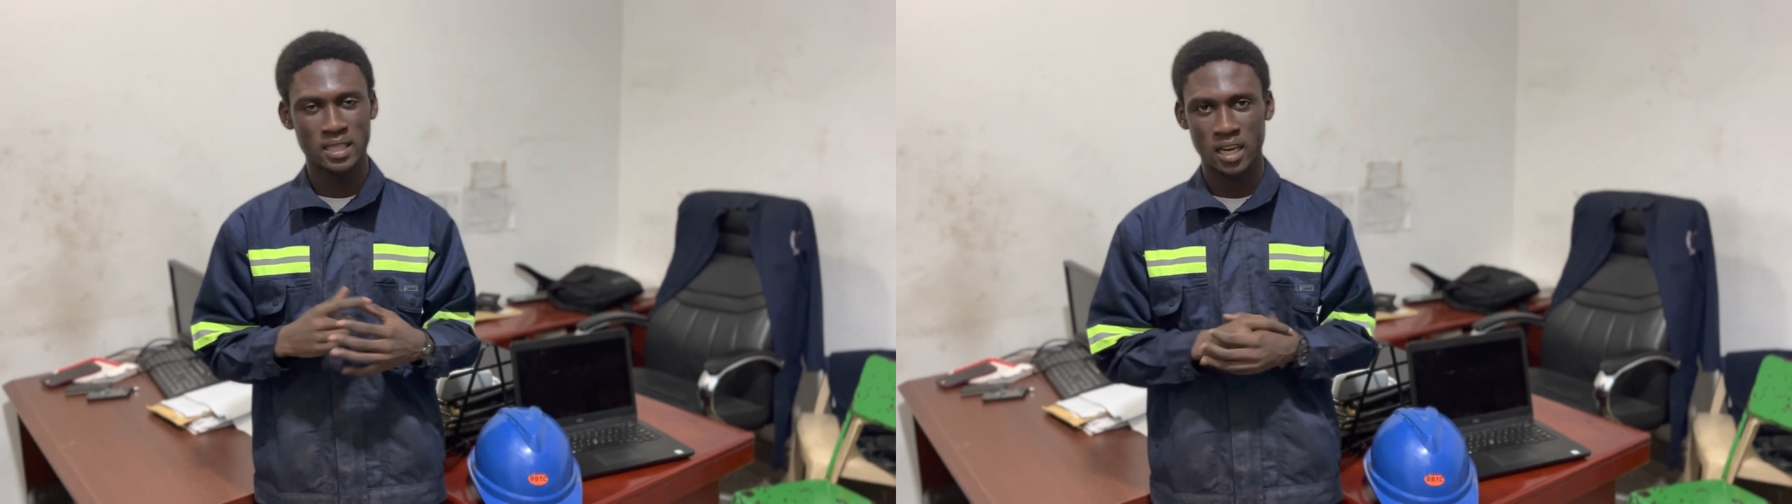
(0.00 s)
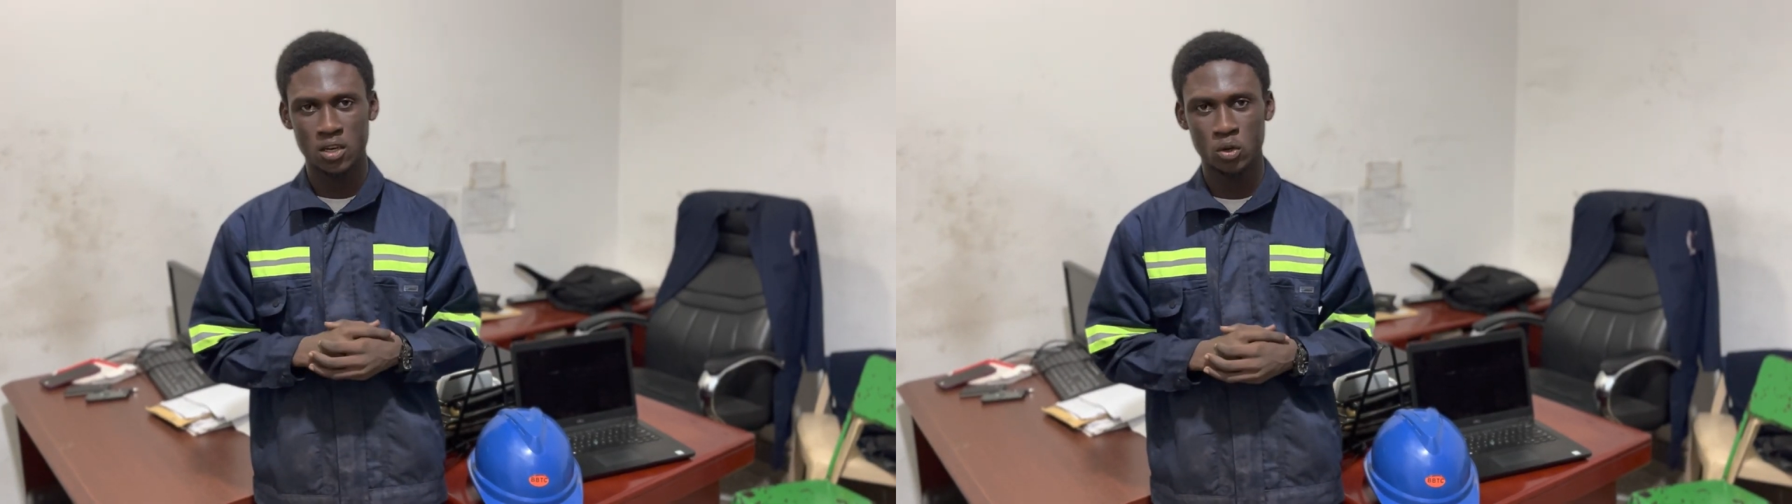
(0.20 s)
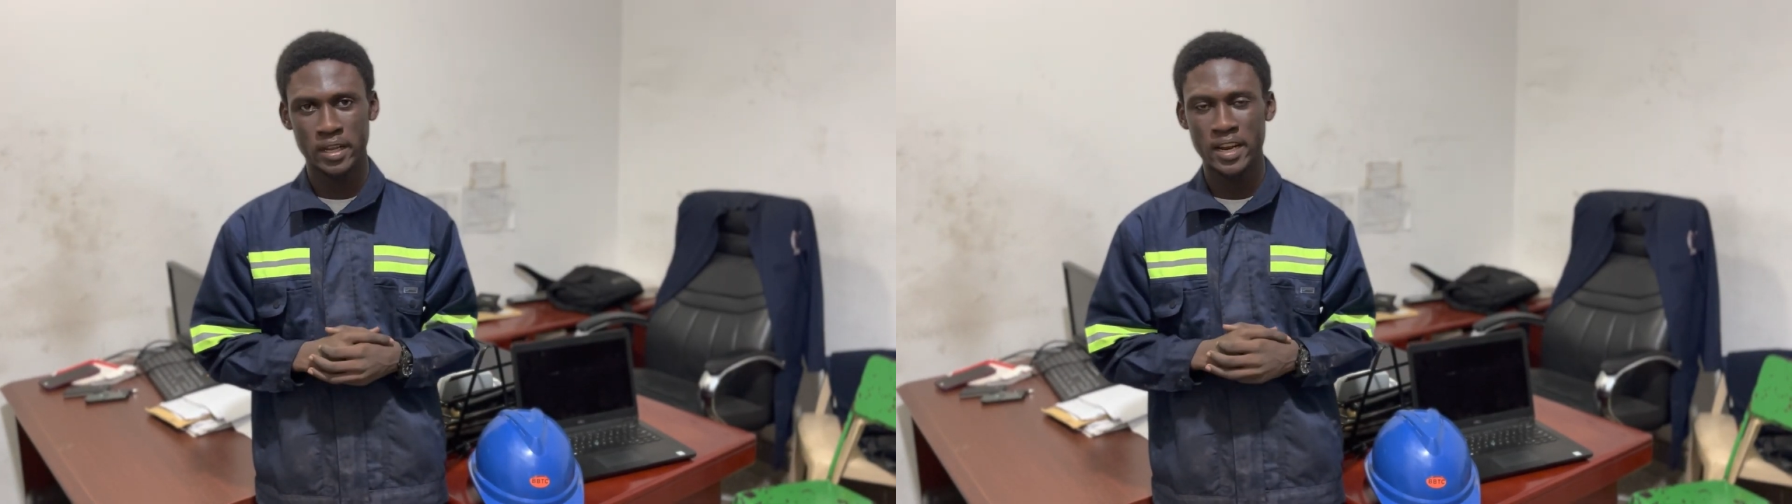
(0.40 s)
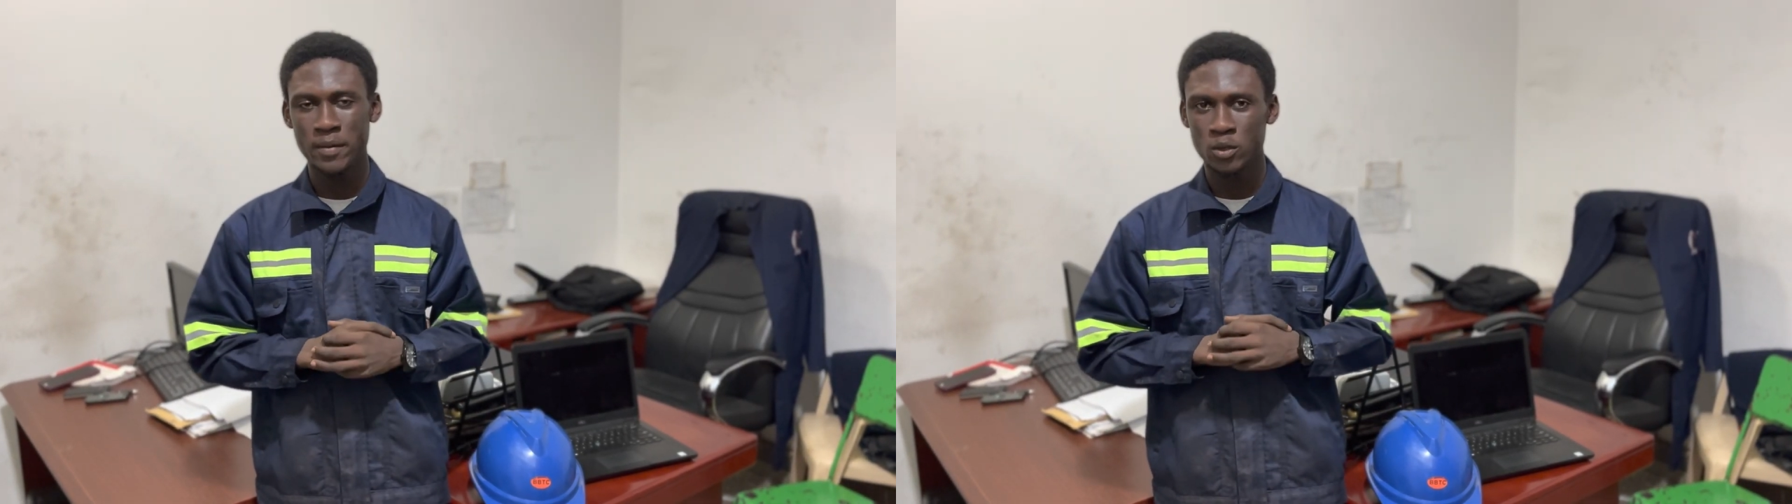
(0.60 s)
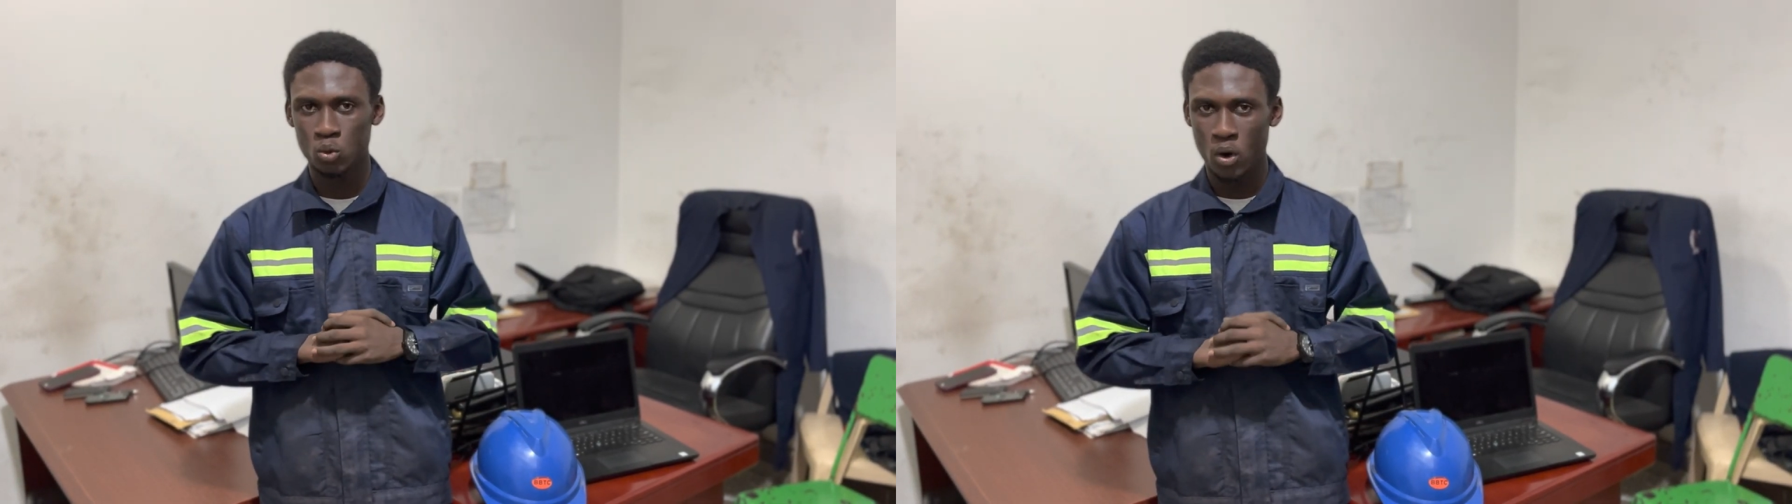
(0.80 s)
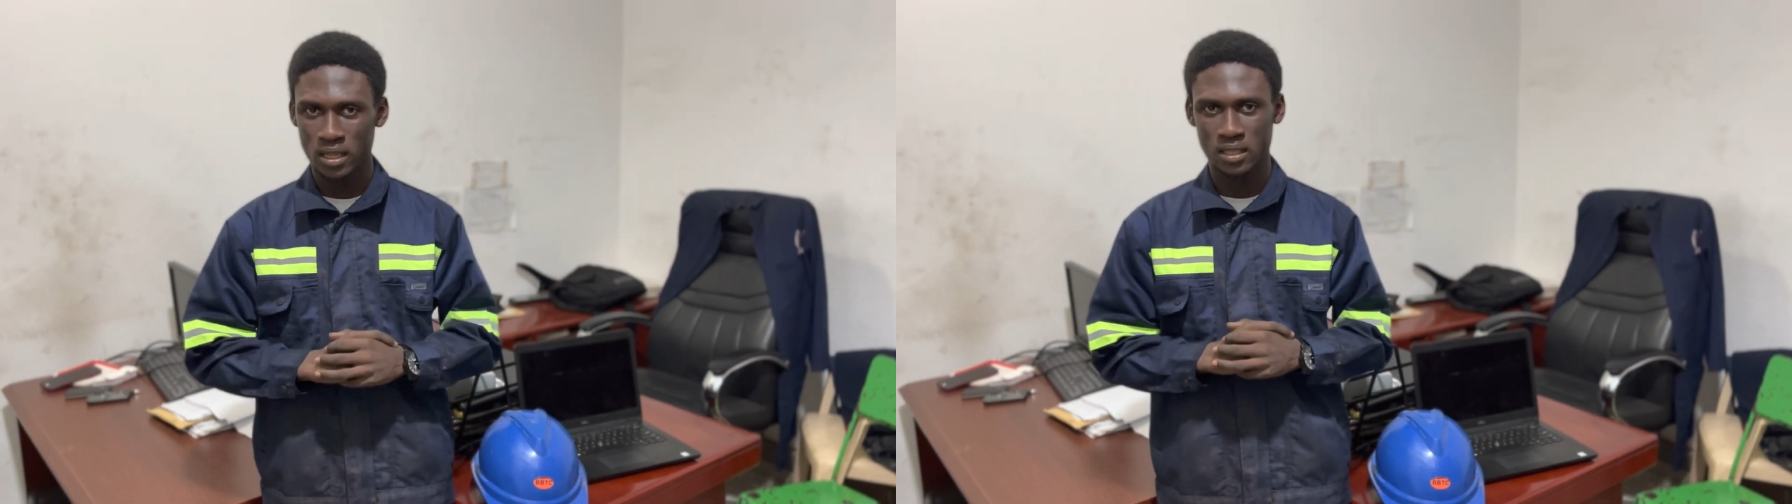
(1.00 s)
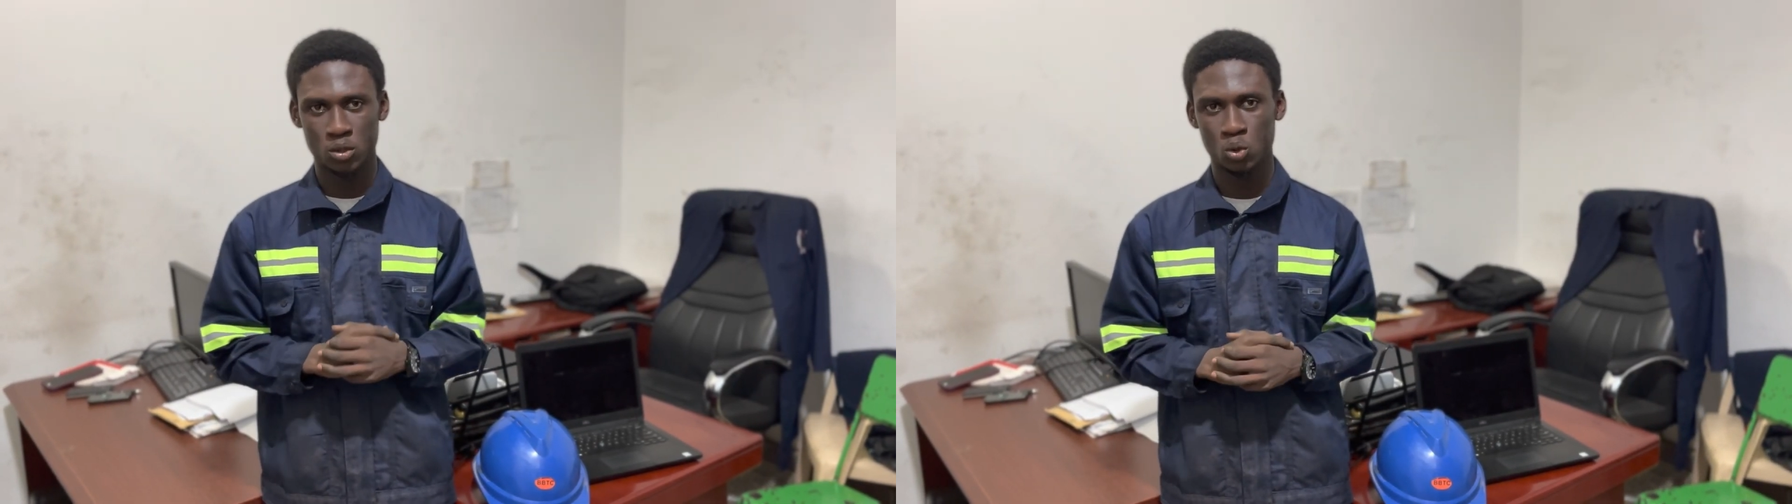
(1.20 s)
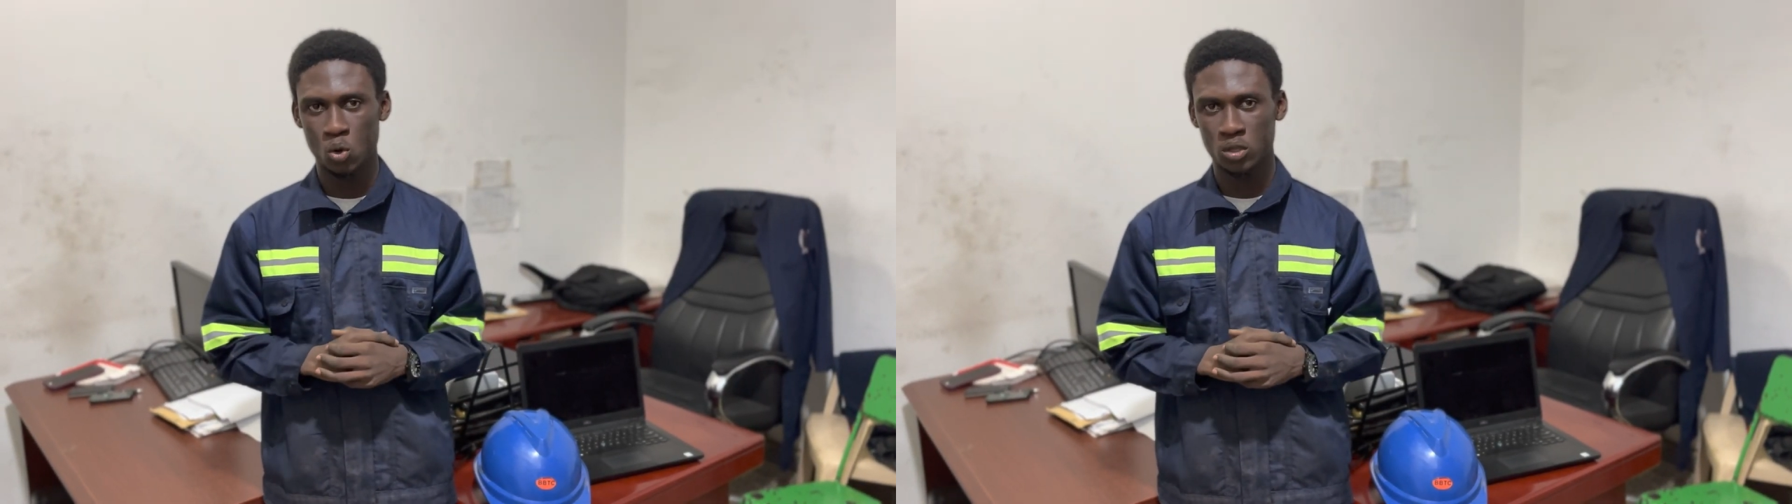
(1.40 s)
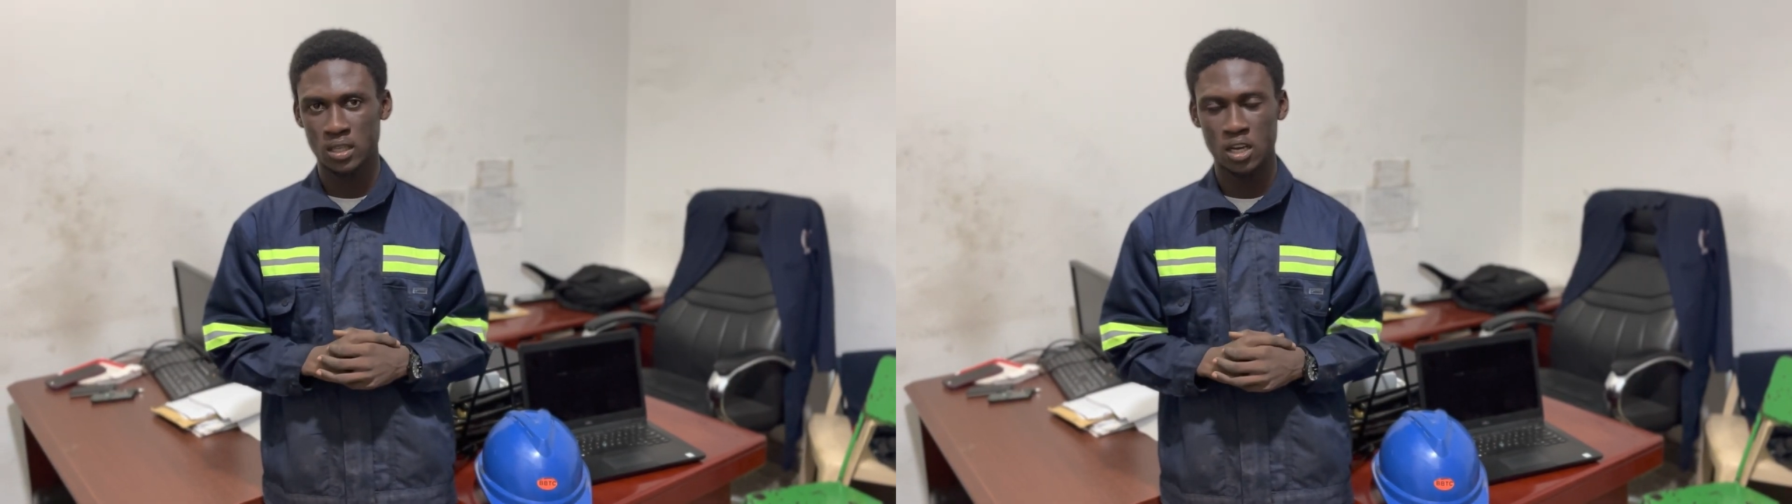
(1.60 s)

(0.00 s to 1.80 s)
channel the name is Kwarteng Scott